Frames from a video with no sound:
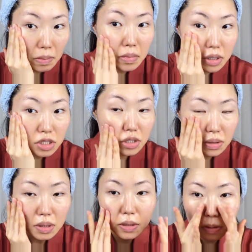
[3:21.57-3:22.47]
make
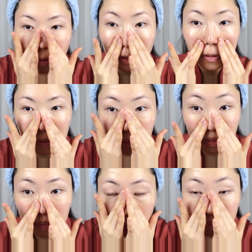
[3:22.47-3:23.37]
sure that you know
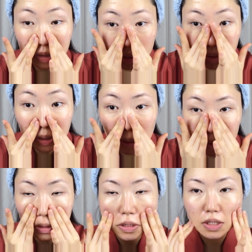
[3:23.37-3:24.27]
you make sure
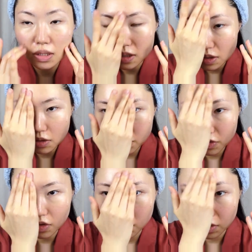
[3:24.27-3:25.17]
that you look
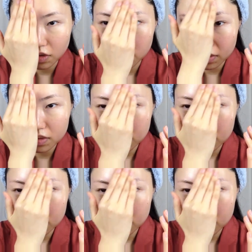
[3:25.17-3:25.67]
for